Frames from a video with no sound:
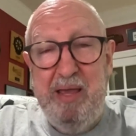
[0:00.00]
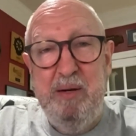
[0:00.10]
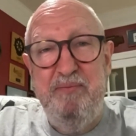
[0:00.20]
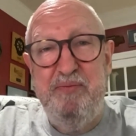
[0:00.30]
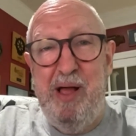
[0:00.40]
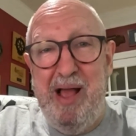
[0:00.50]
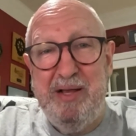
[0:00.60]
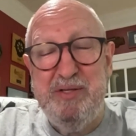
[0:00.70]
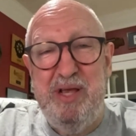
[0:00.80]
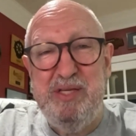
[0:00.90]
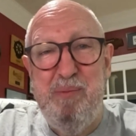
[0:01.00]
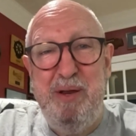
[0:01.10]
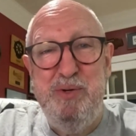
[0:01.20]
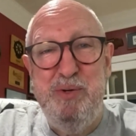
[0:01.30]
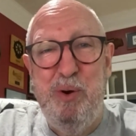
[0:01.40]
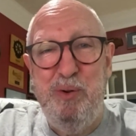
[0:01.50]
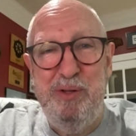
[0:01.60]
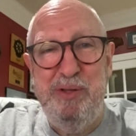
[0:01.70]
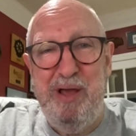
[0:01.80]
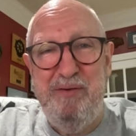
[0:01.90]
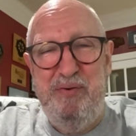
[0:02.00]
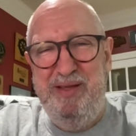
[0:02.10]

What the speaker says: up flags. That's my new goal in life.